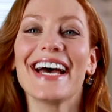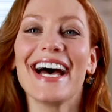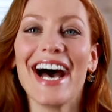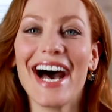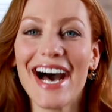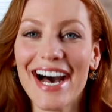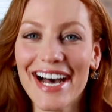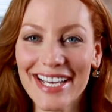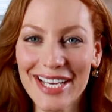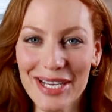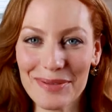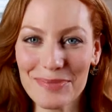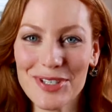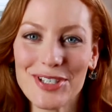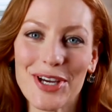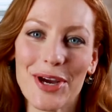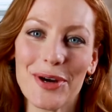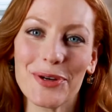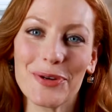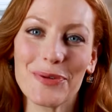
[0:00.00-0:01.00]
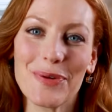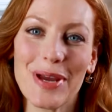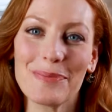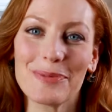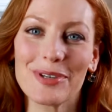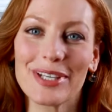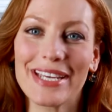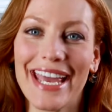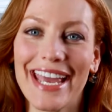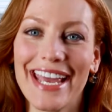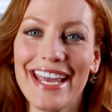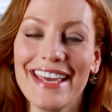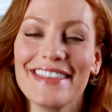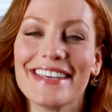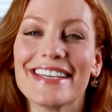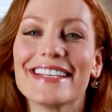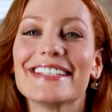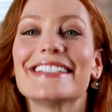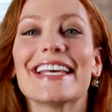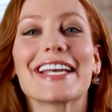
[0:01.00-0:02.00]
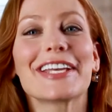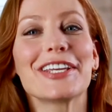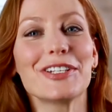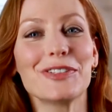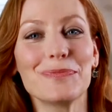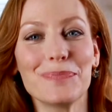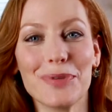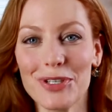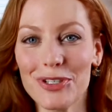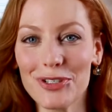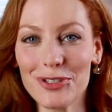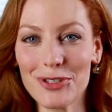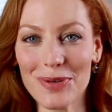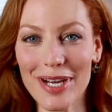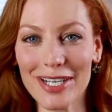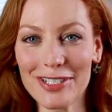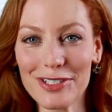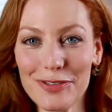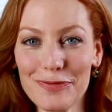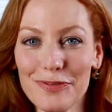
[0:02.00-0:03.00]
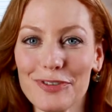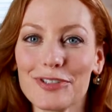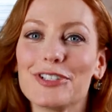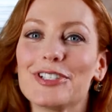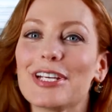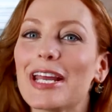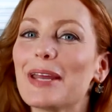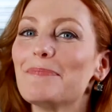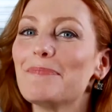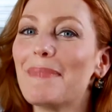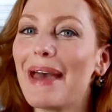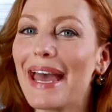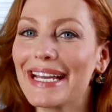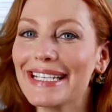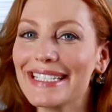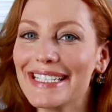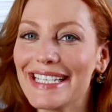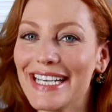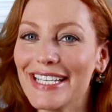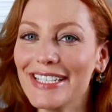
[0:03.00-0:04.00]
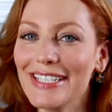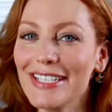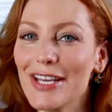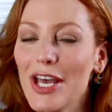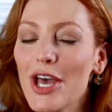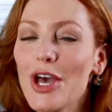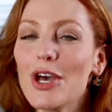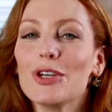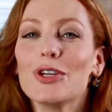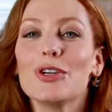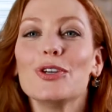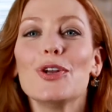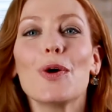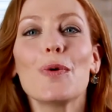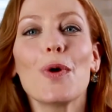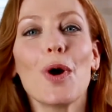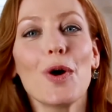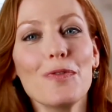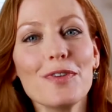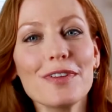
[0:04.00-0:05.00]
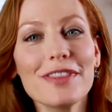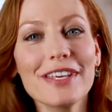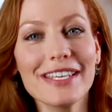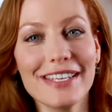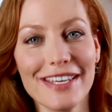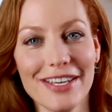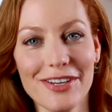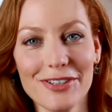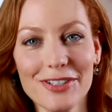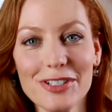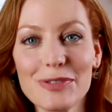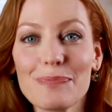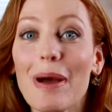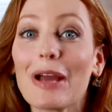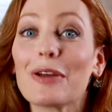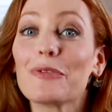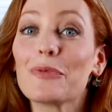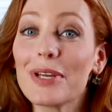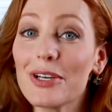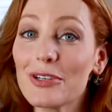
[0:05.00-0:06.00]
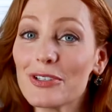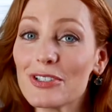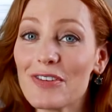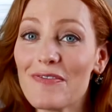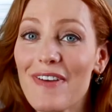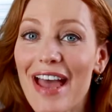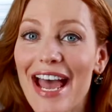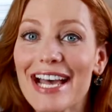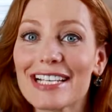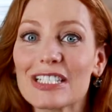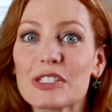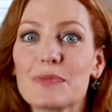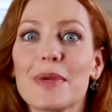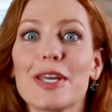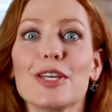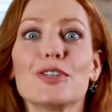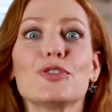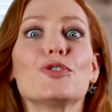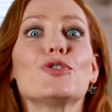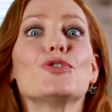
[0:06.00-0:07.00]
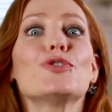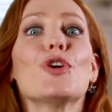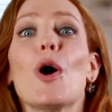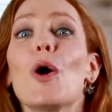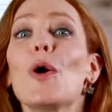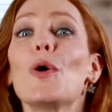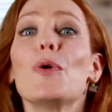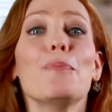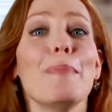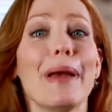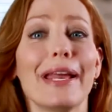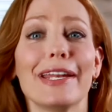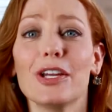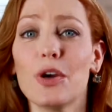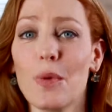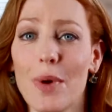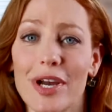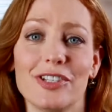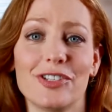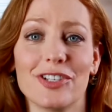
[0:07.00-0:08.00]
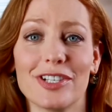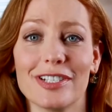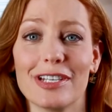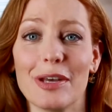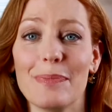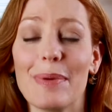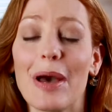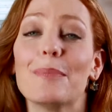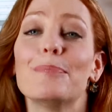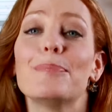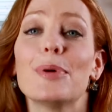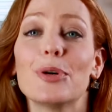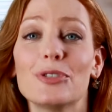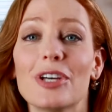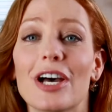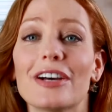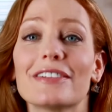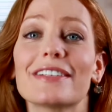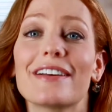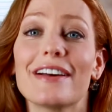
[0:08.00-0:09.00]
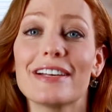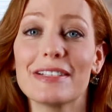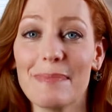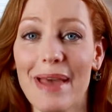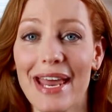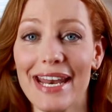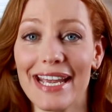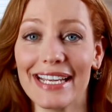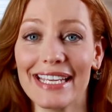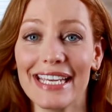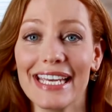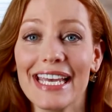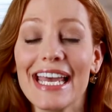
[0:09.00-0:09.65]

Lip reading: Hi, I'm Cheryl Kramer-Kay, the Executive Beauty Director for Shape Magazine. You know, over the years, my readers have asked me so many questions about Botox Cosmetic.